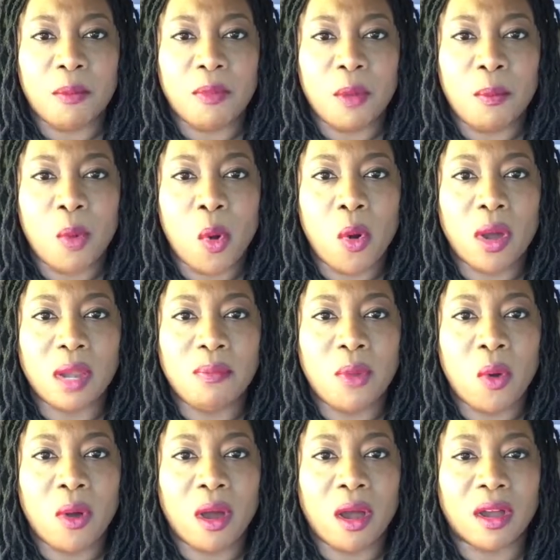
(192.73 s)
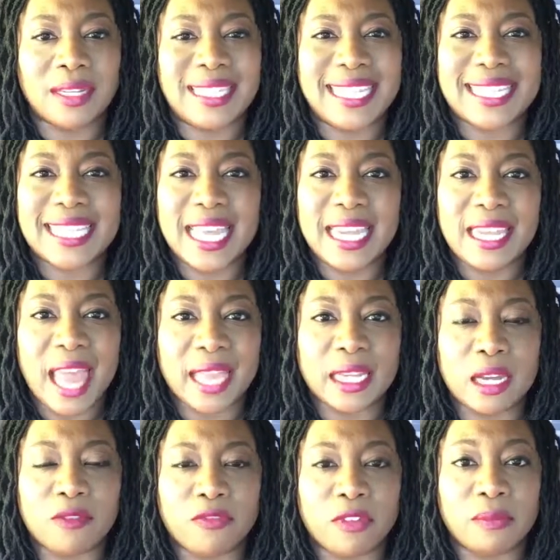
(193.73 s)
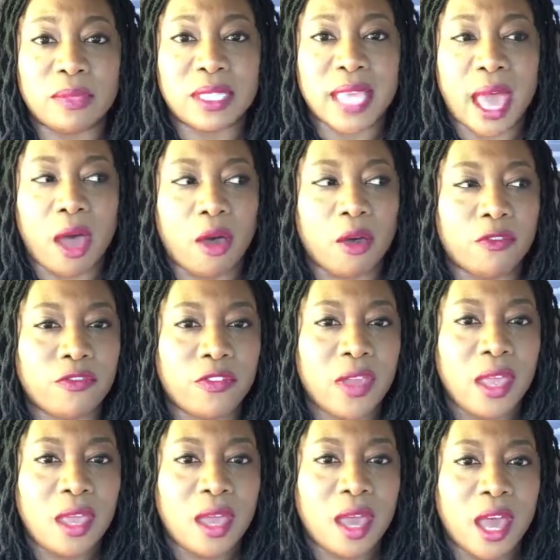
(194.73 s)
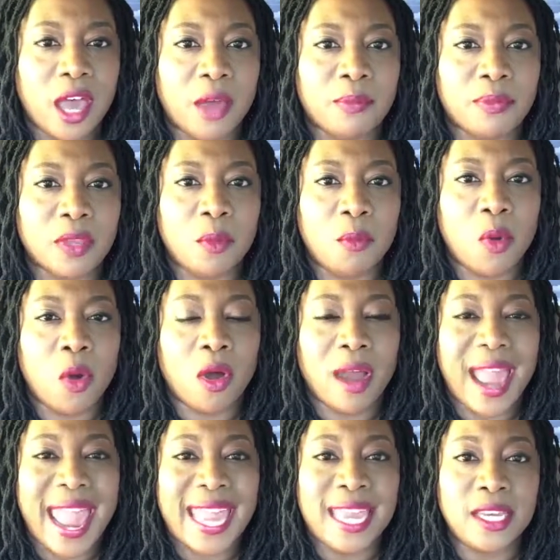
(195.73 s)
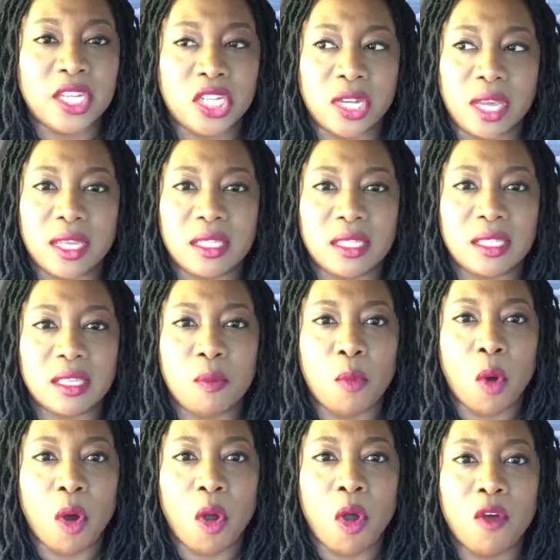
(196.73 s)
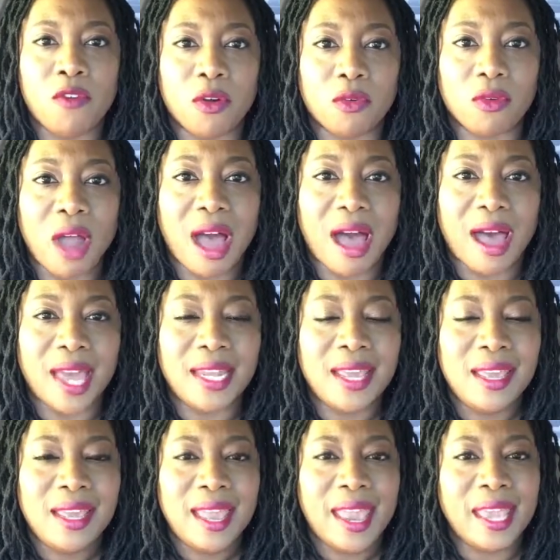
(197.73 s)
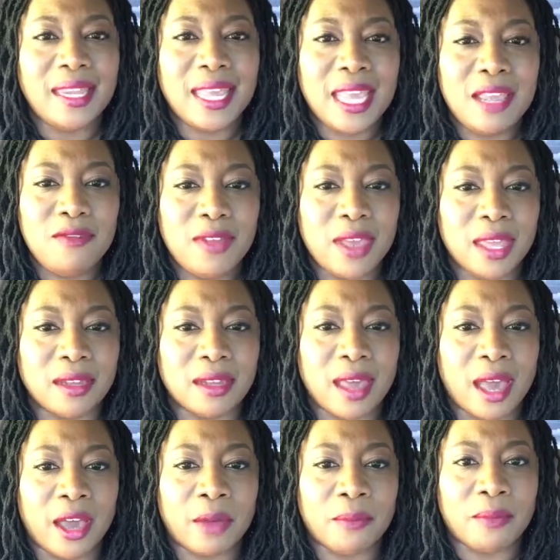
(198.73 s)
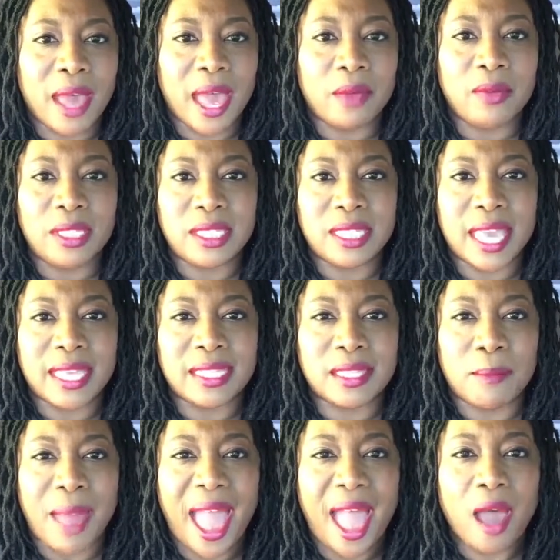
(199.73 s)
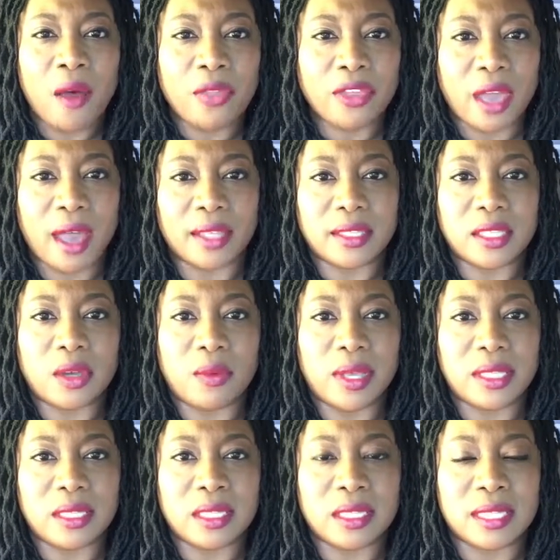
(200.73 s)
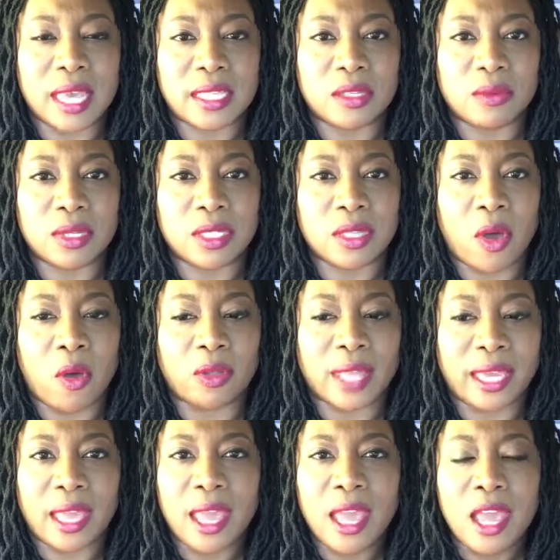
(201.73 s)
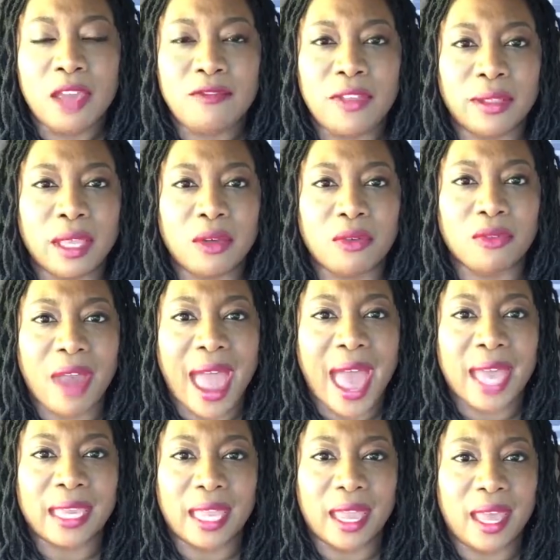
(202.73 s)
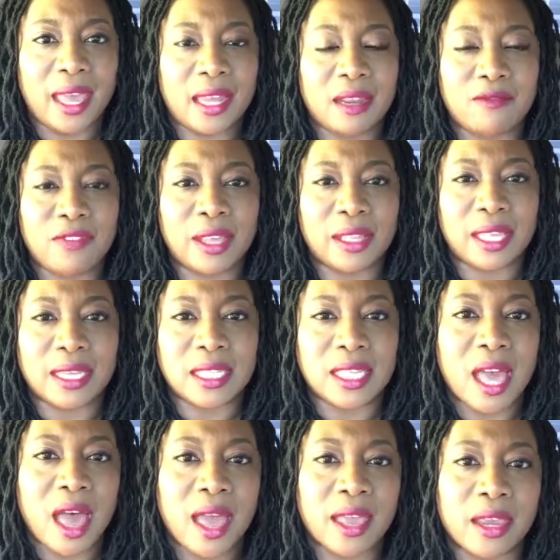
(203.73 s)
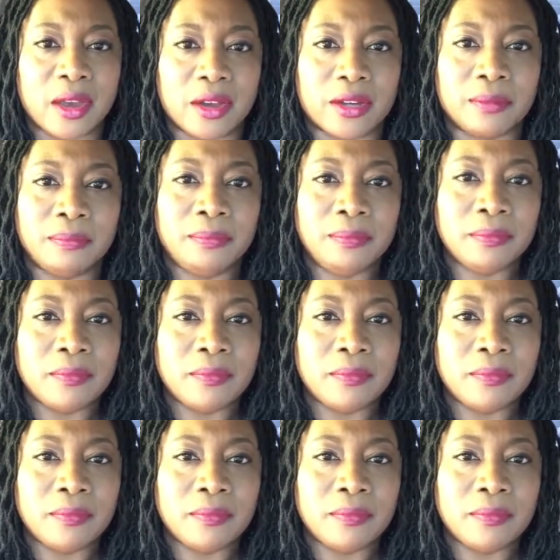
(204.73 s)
more and more disconnected from self, more anxious, more overwrought, and even I would say some health consequences as a result, like feeling ragged and feeling tired